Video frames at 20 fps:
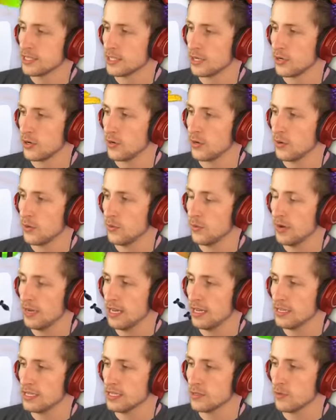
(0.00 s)
So what
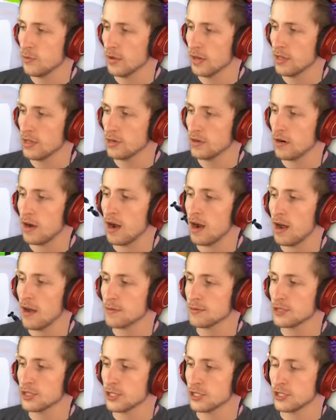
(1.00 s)
else? What other
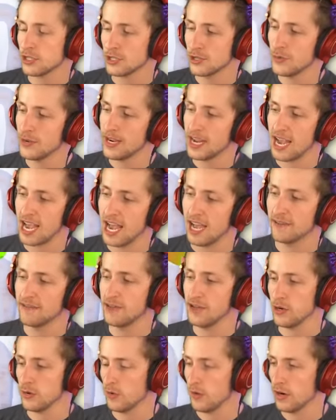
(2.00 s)
options do we have
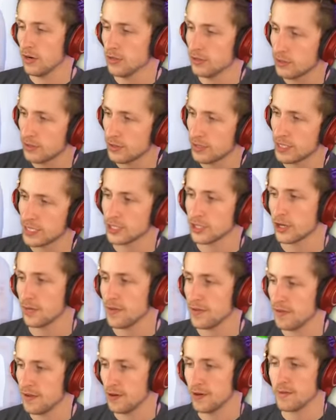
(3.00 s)
here? What other things could
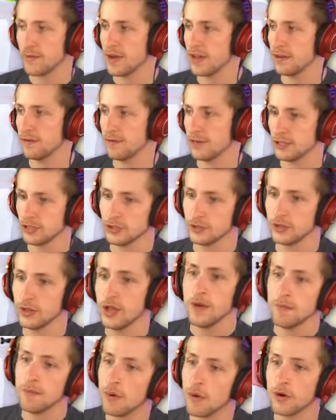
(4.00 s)
be very beneficial?
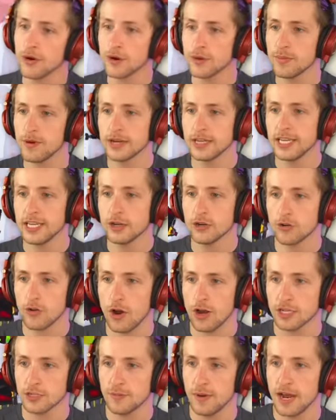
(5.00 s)
Mortar Monkey,
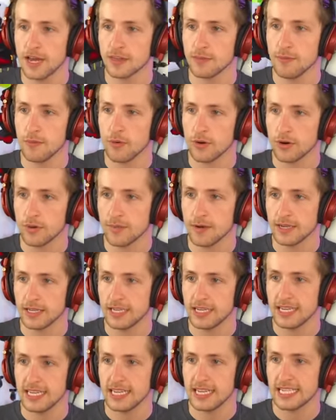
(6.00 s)
Crosspath Mortar
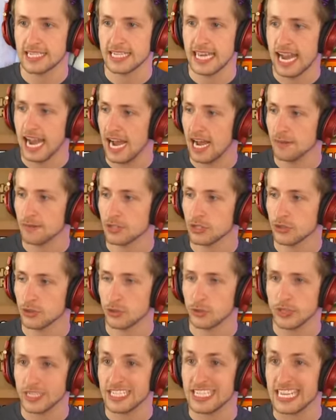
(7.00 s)
Monkey is
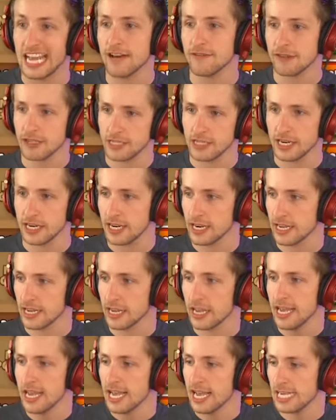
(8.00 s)
absolutely devastating,
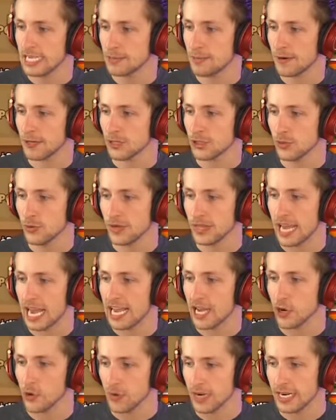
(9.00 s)
especially with
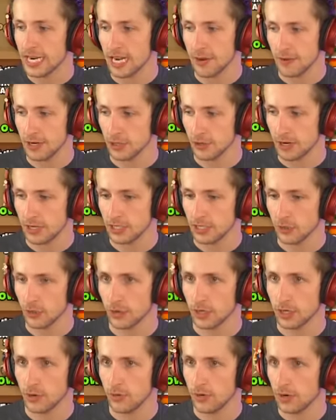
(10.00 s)
AoE damage, right? So we're
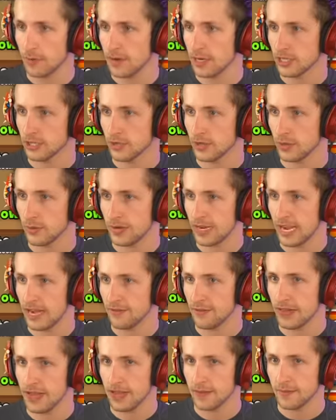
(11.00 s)
going to want to make sure that we
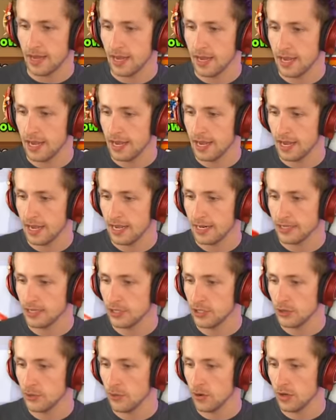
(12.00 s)
have that. And
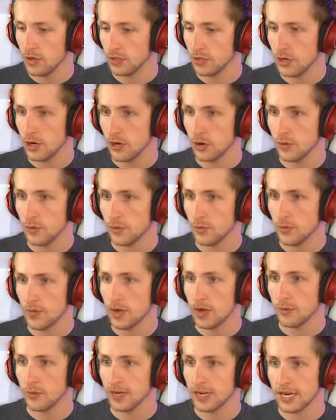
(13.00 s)
you all know
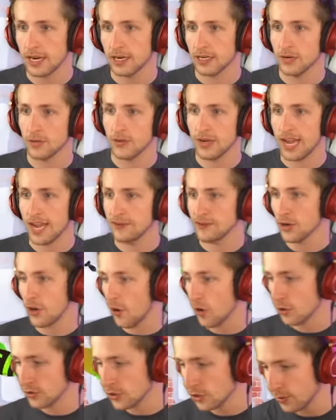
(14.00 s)
that we gotta we have to
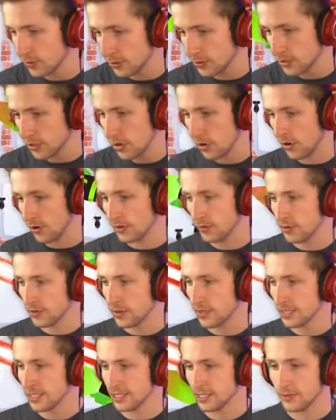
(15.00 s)
Ultra Boost all the
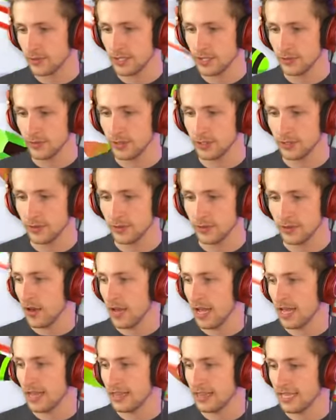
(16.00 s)
things that we do too.
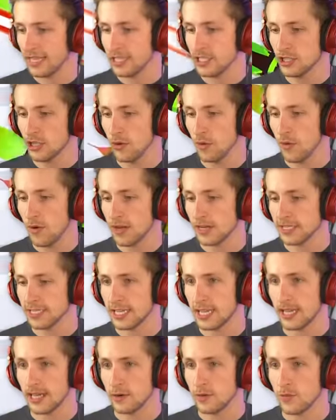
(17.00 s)
At least the ones
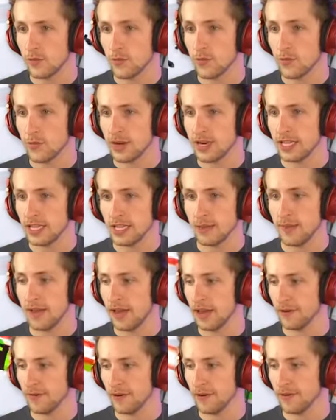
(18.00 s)
that really
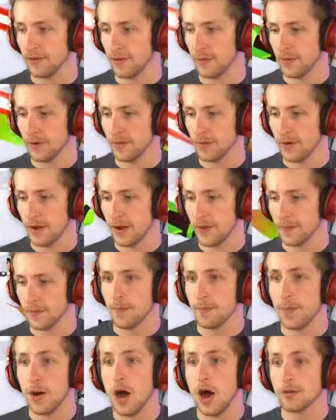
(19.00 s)
benefit from it, right?
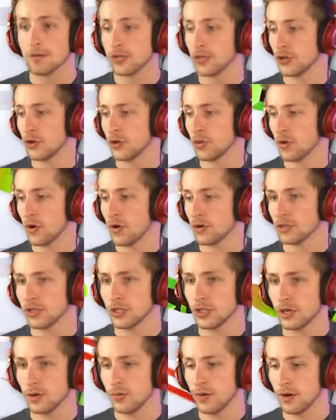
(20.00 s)
Bomb Shooter. We're also
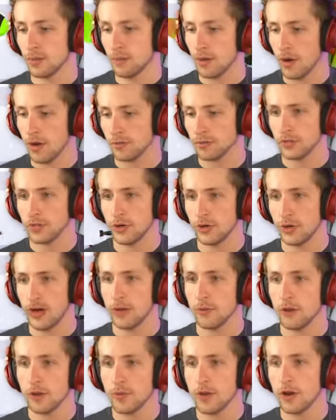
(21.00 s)
going to want a Bomb Shooter,
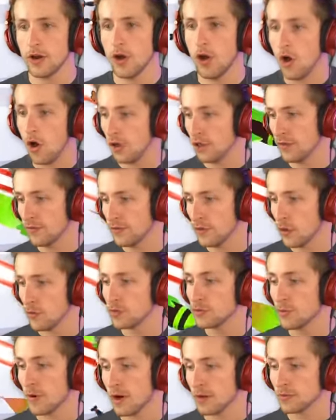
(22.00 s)
and we want all of
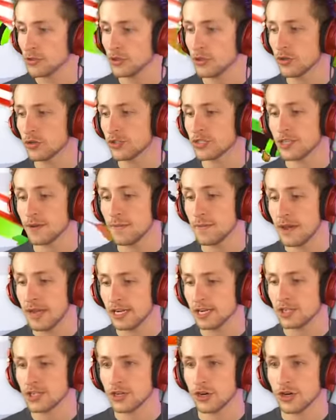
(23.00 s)
those Bomb Shooters to
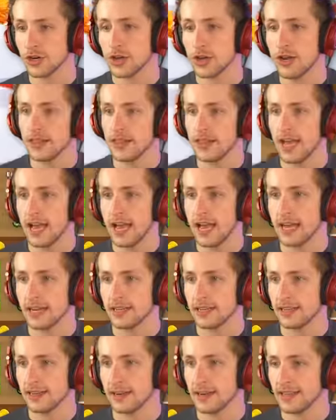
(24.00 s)
make sure that,
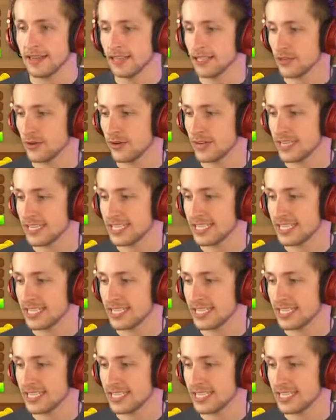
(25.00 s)
all right, that's already at